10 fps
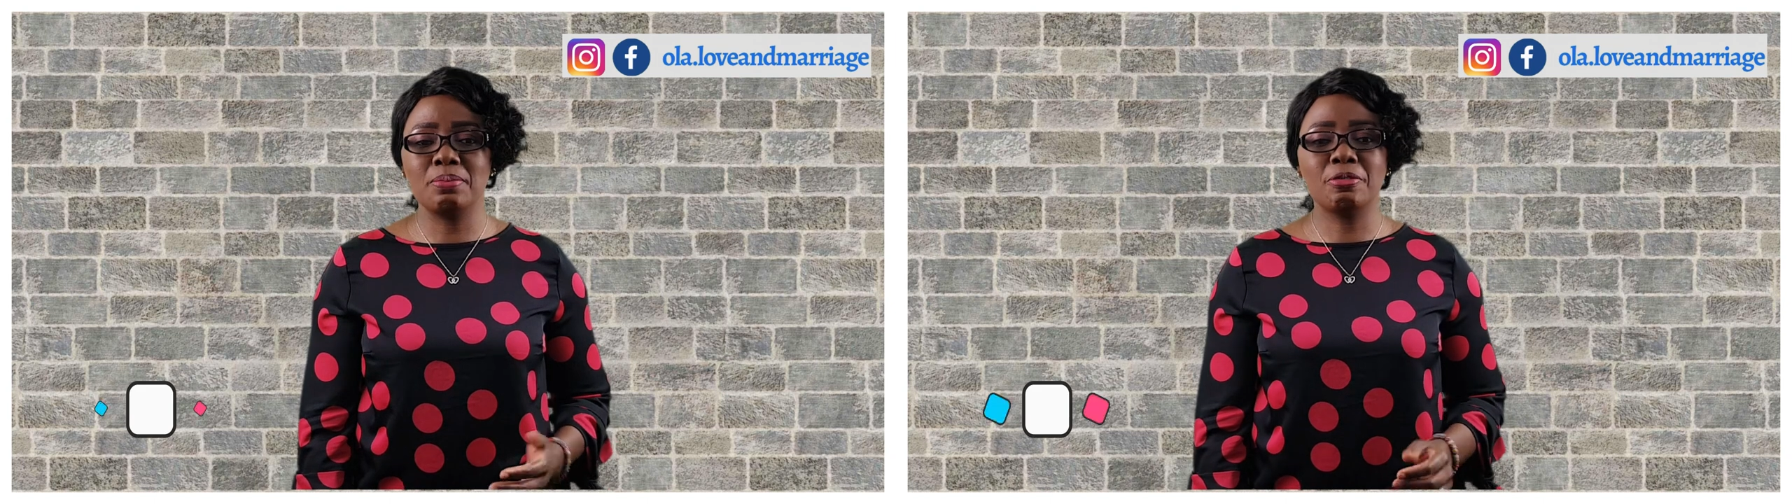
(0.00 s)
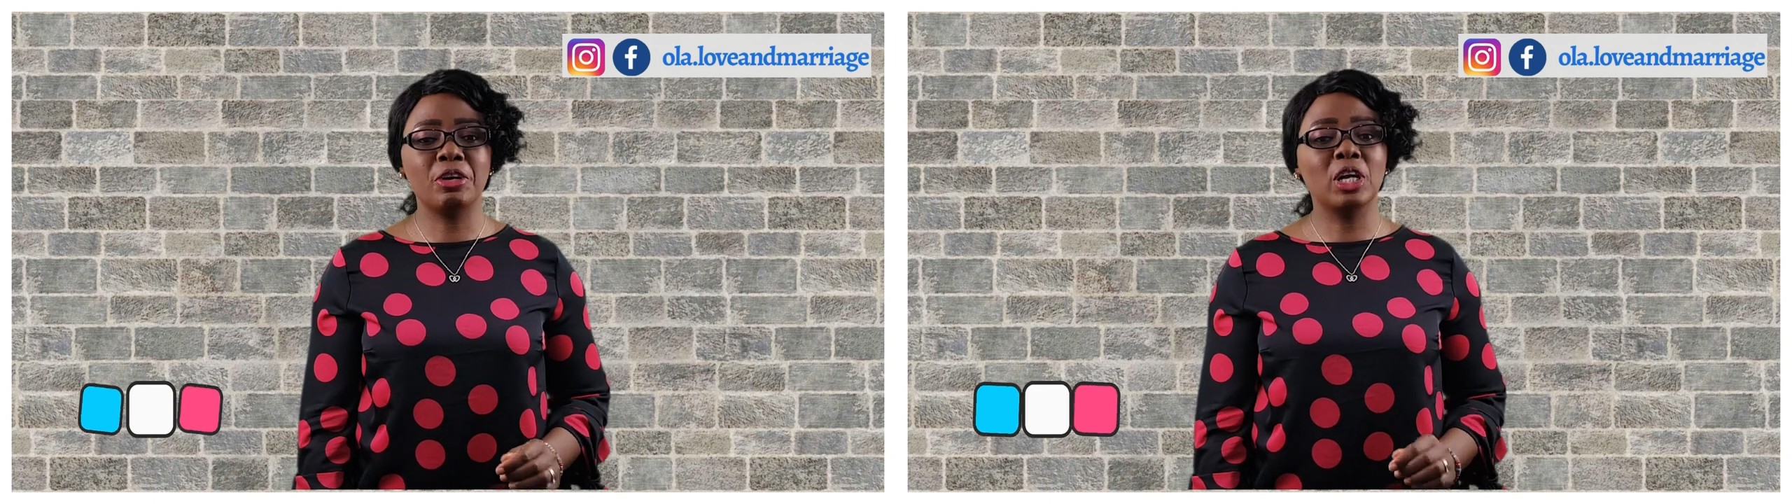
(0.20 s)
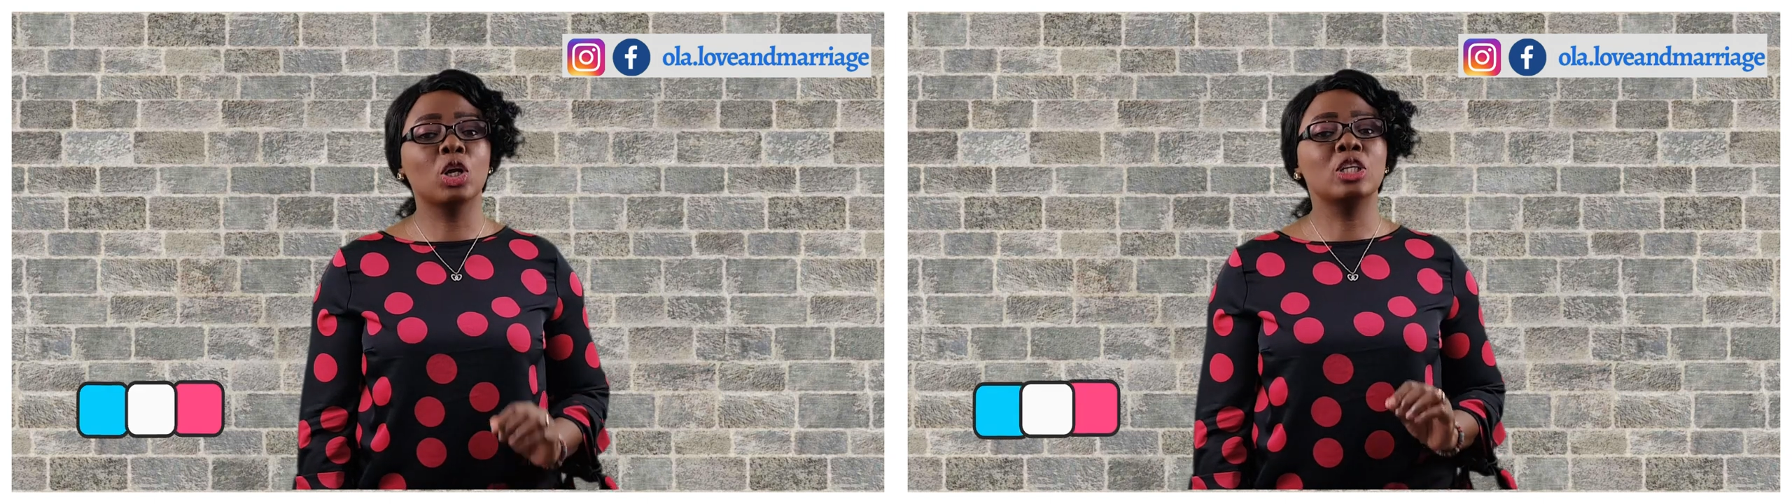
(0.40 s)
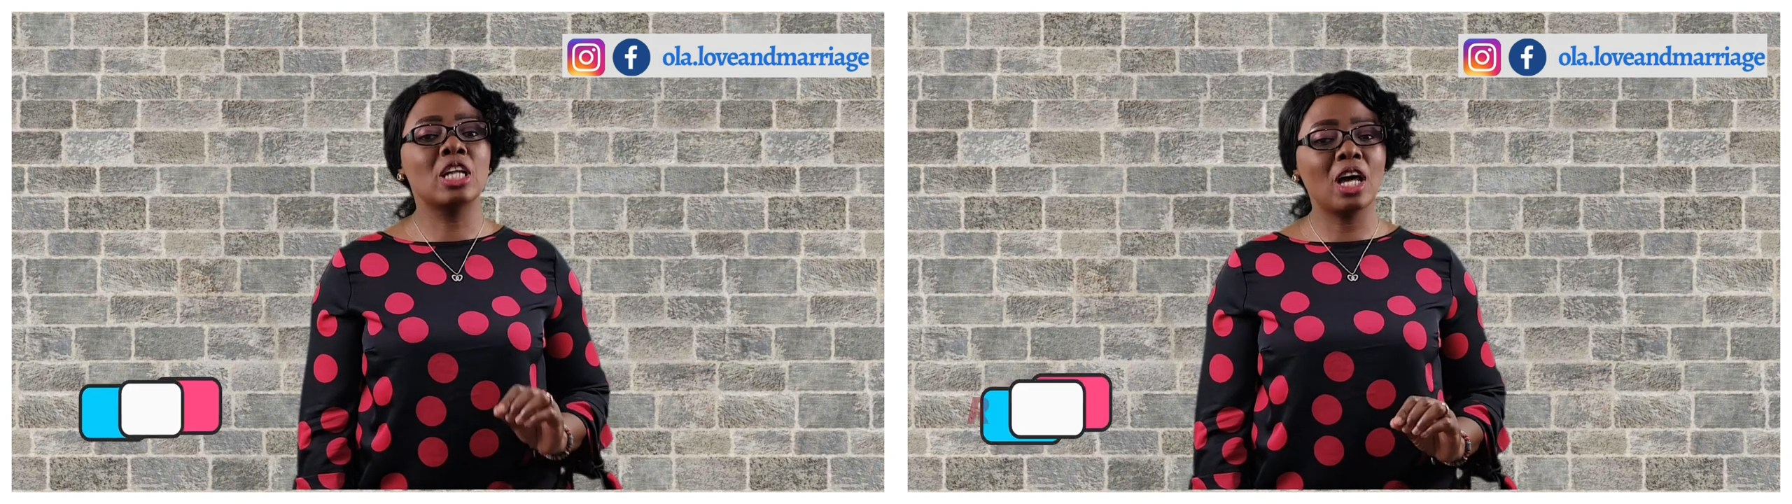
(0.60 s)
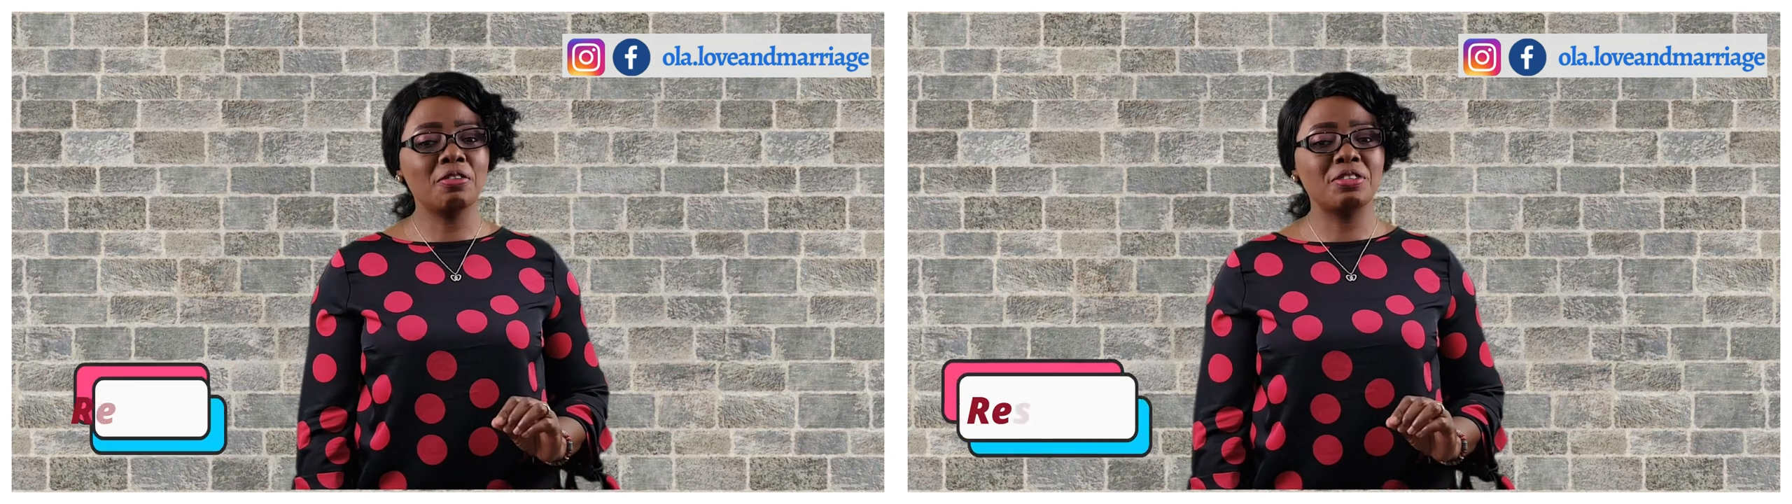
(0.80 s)
him feel
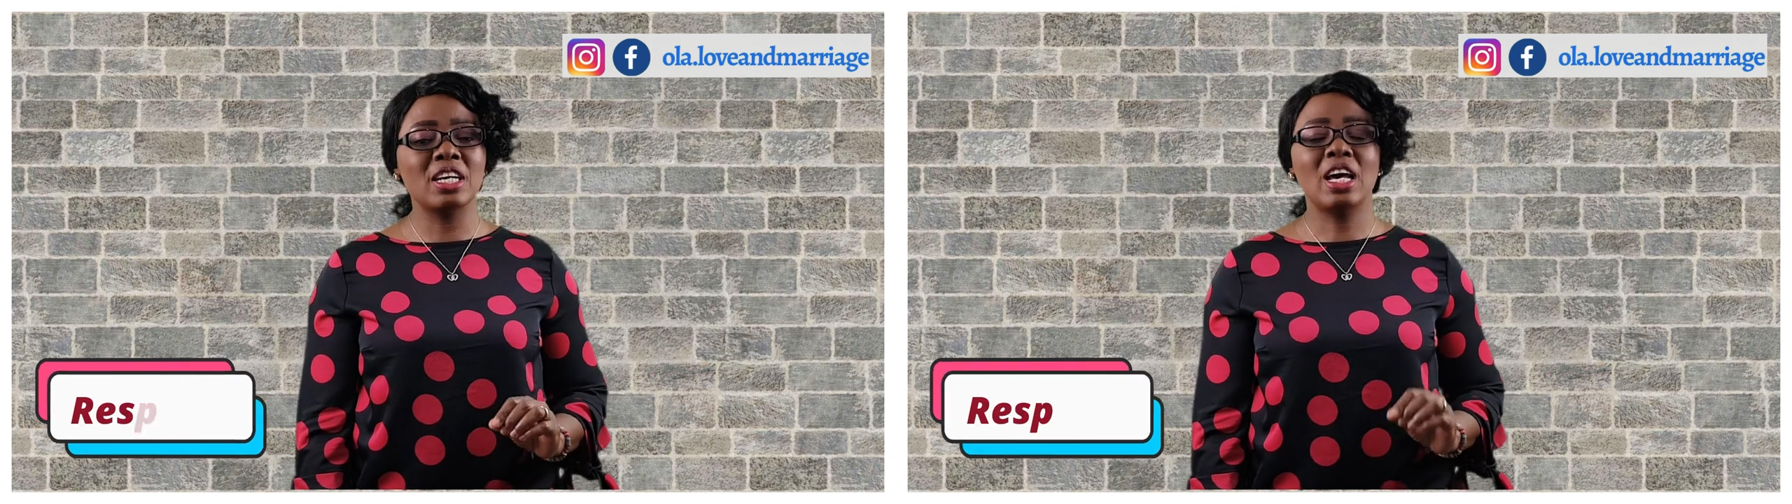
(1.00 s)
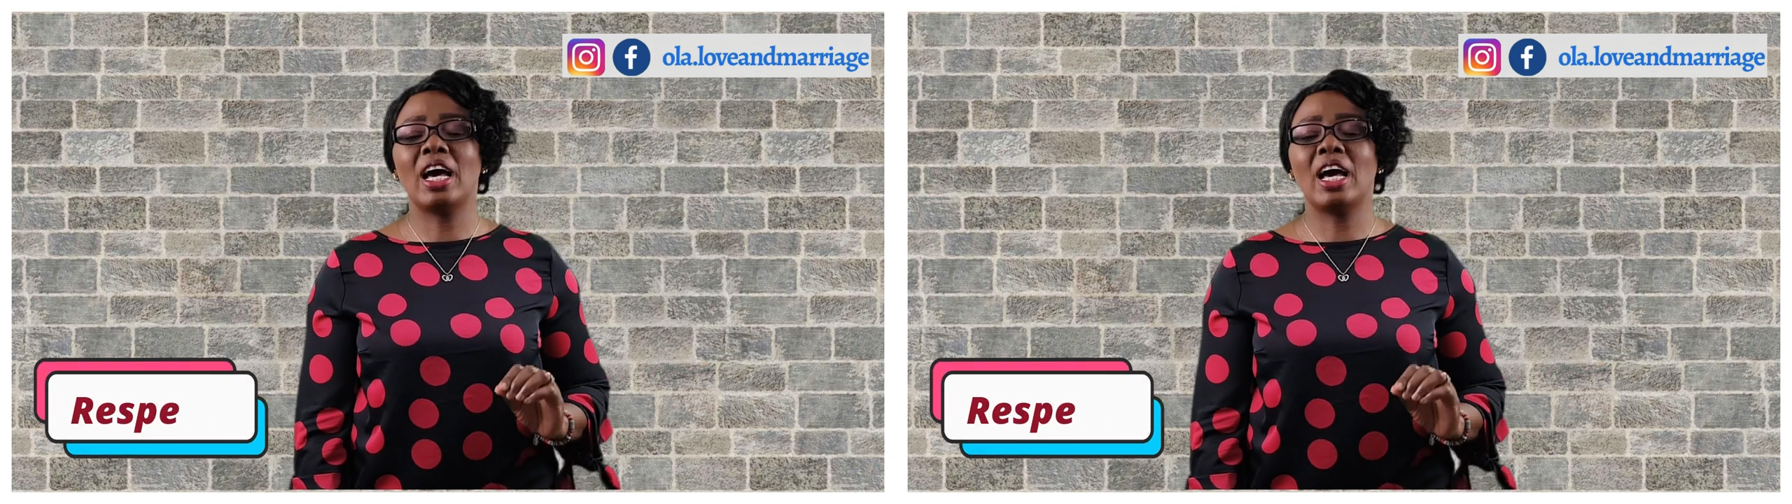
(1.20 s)
unloved